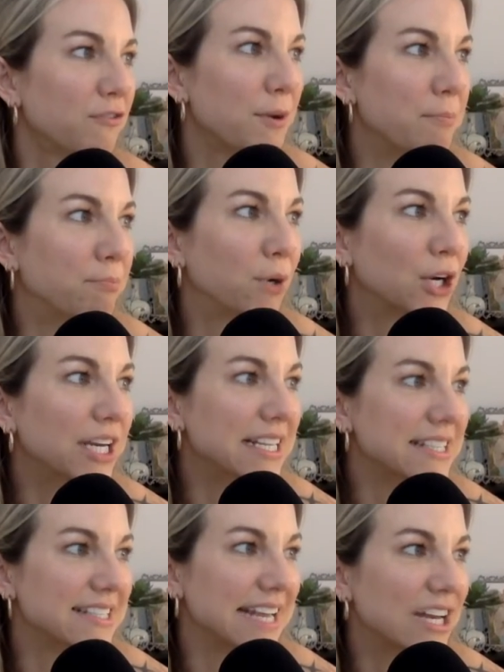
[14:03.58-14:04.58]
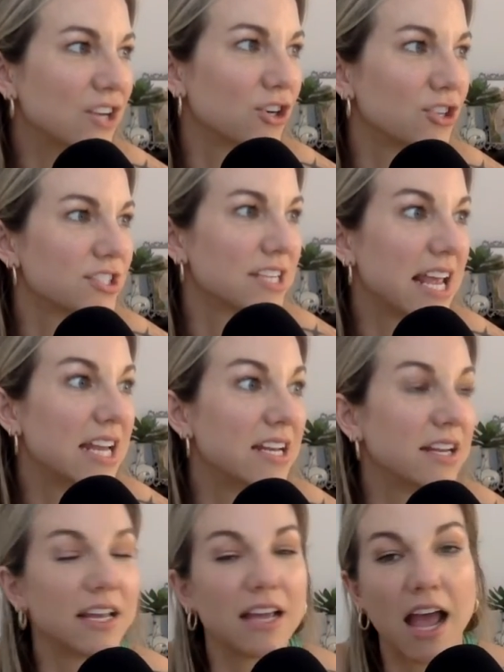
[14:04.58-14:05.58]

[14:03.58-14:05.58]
friend Bernie Sanders, and